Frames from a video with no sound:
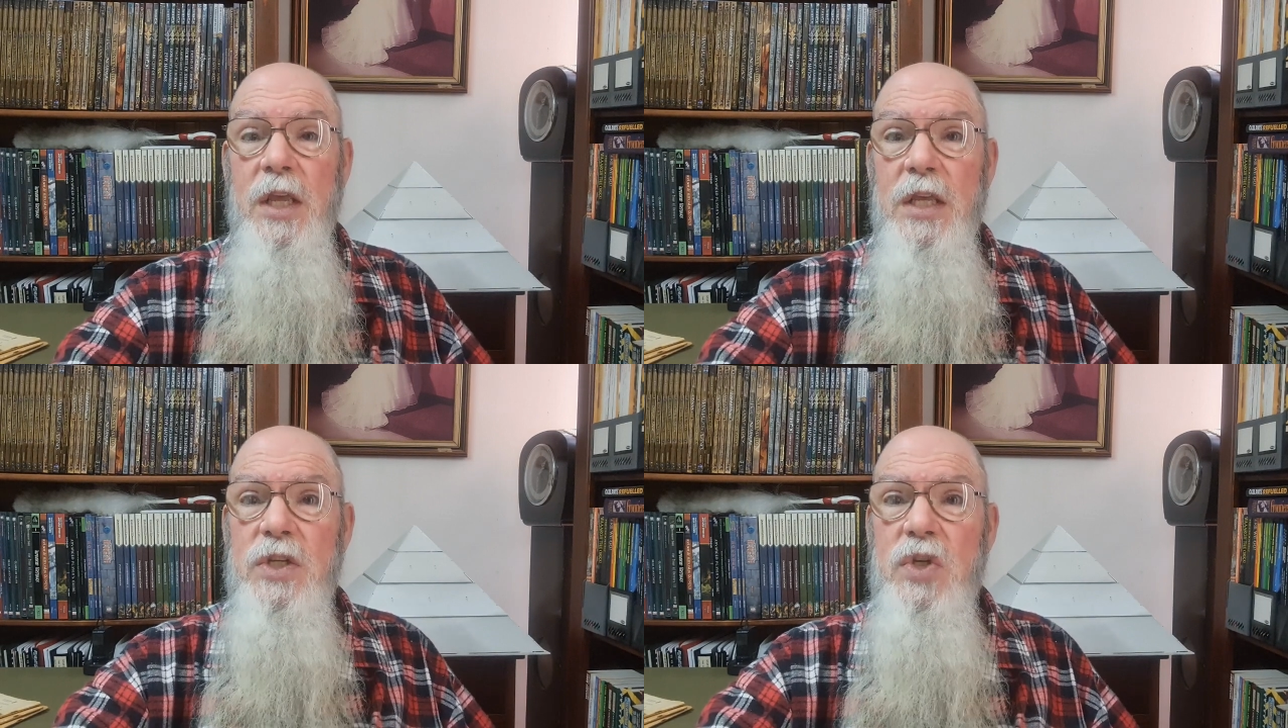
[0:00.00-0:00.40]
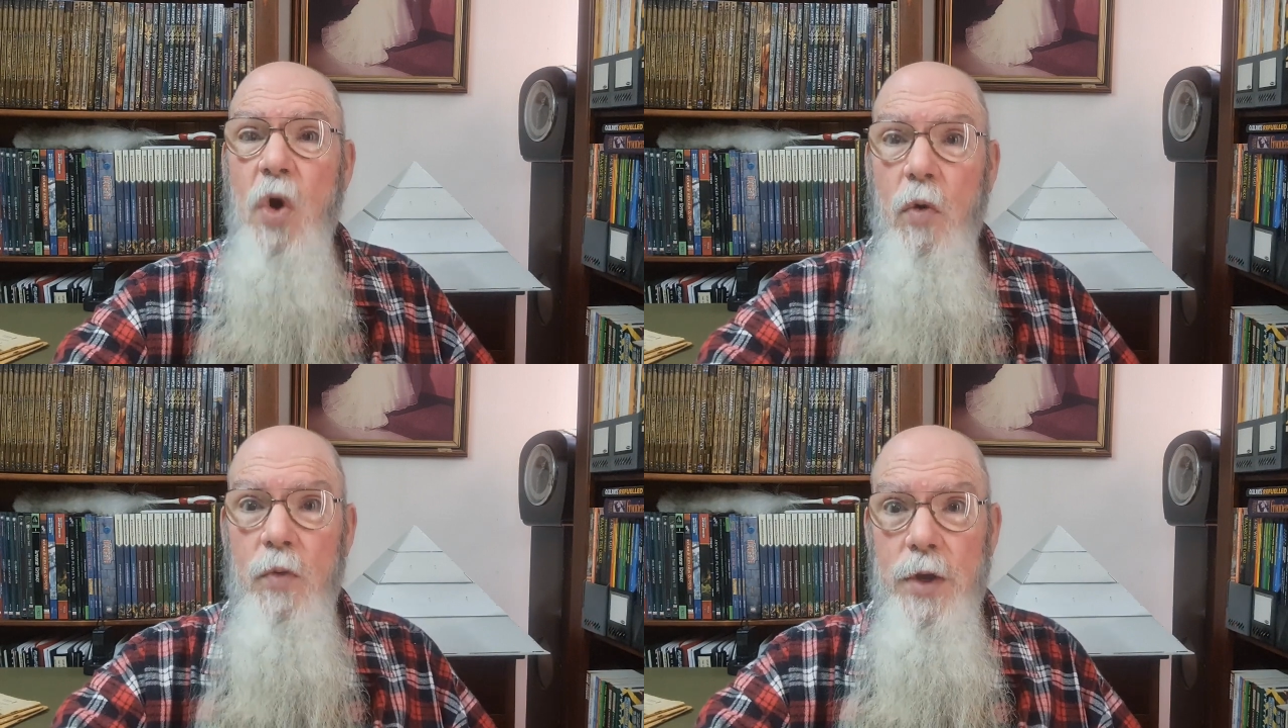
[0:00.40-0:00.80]
is
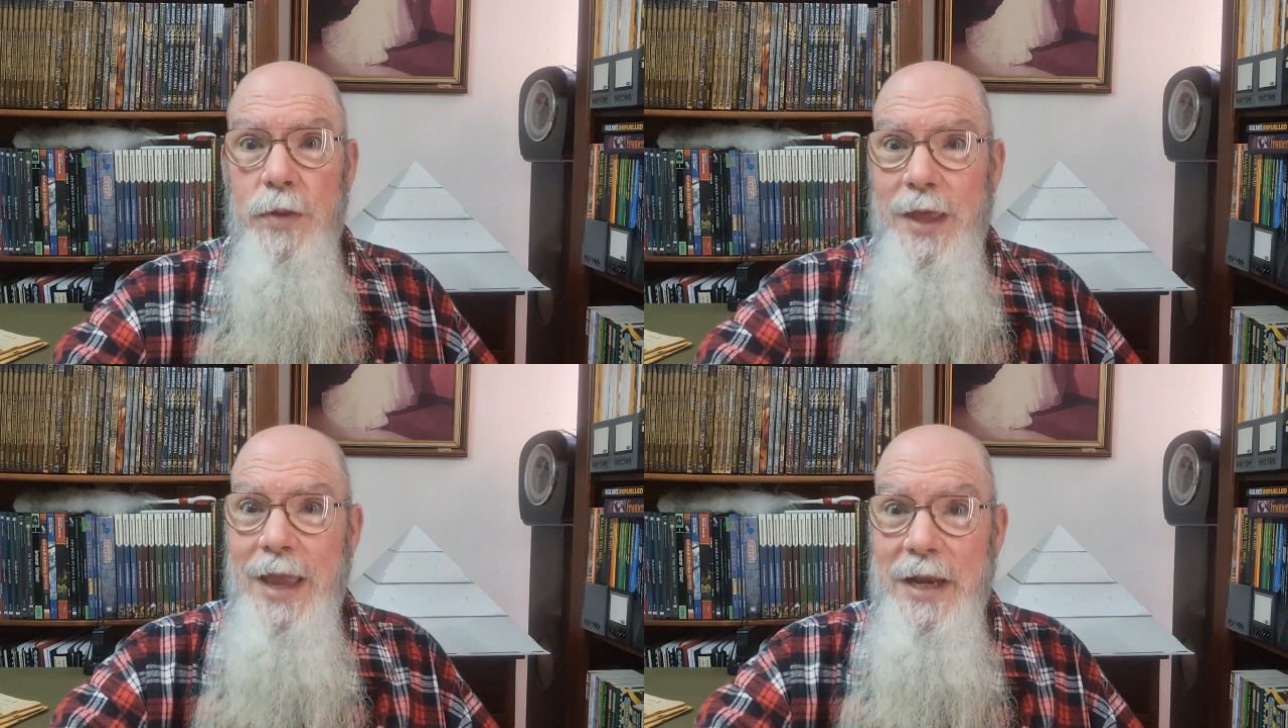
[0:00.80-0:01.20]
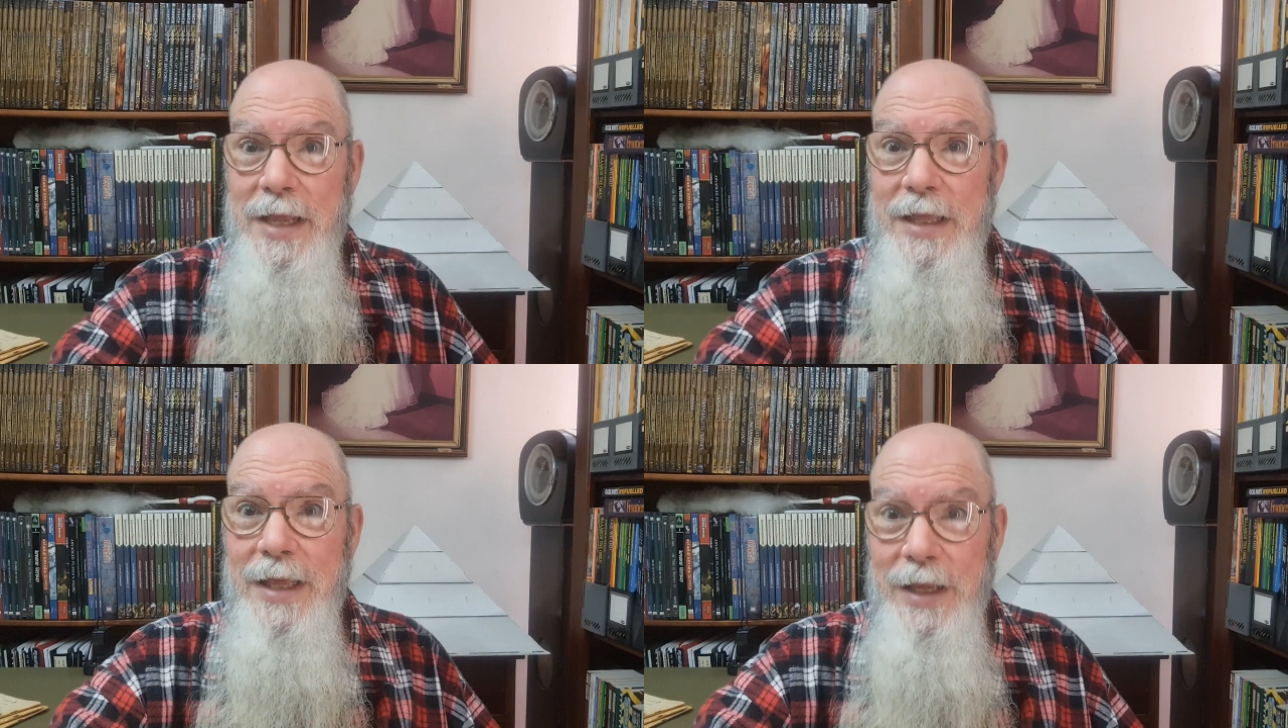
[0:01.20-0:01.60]
not worth
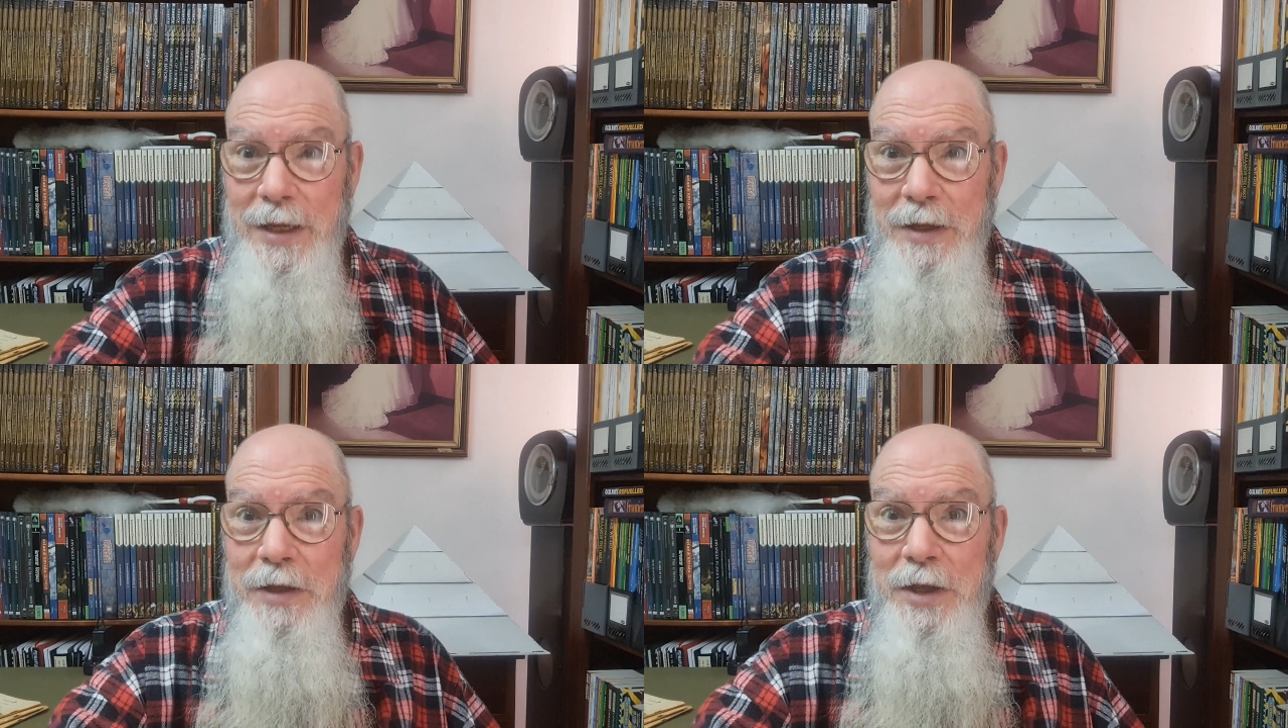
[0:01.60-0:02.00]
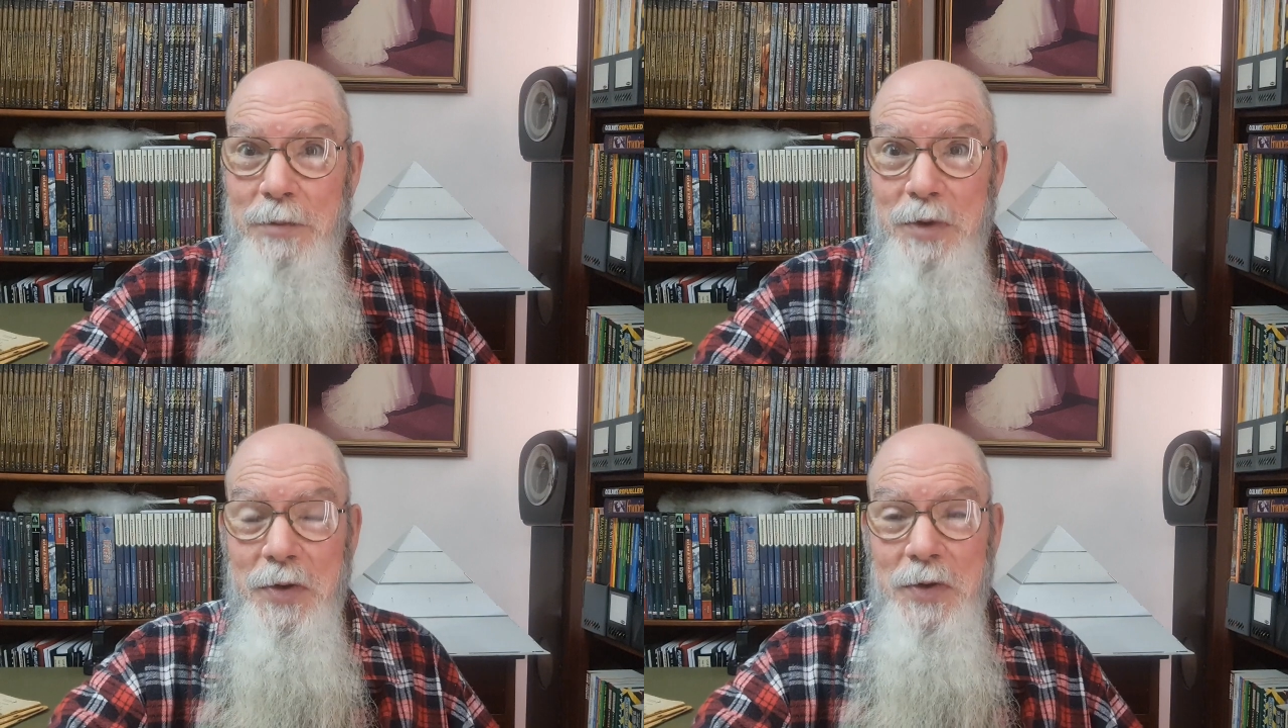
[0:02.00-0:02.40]
anything
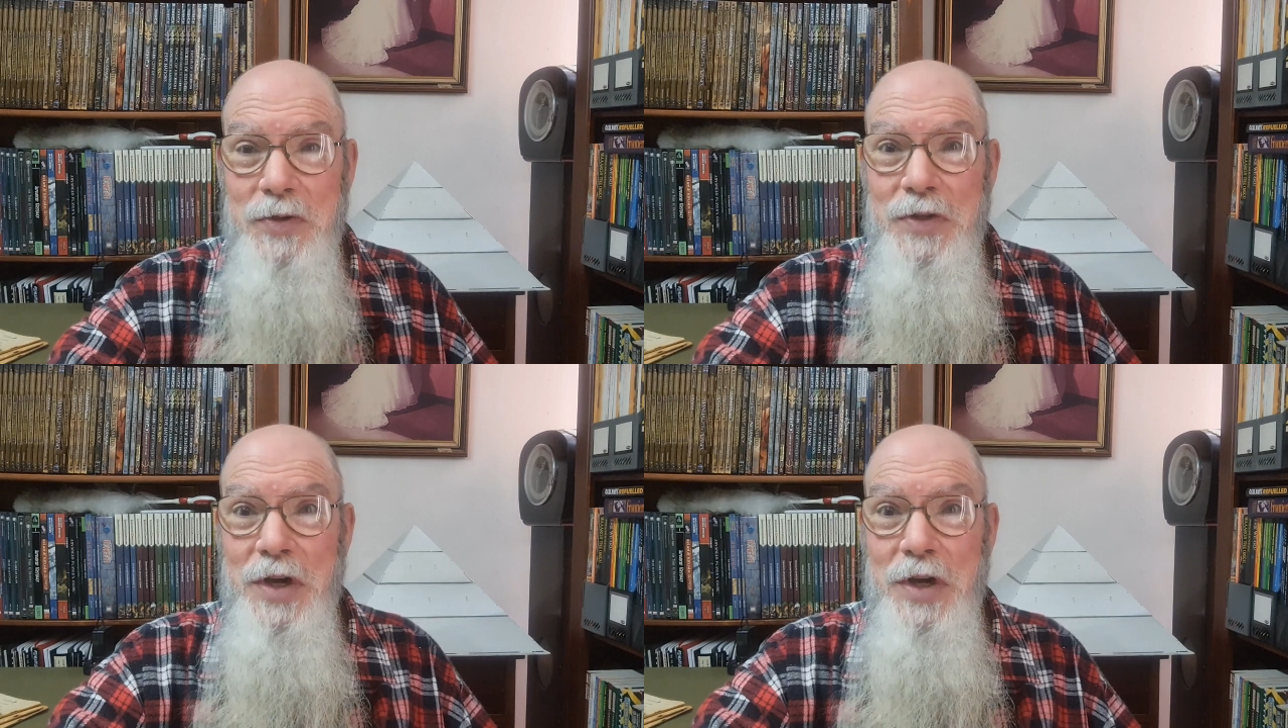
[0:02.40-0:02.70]
because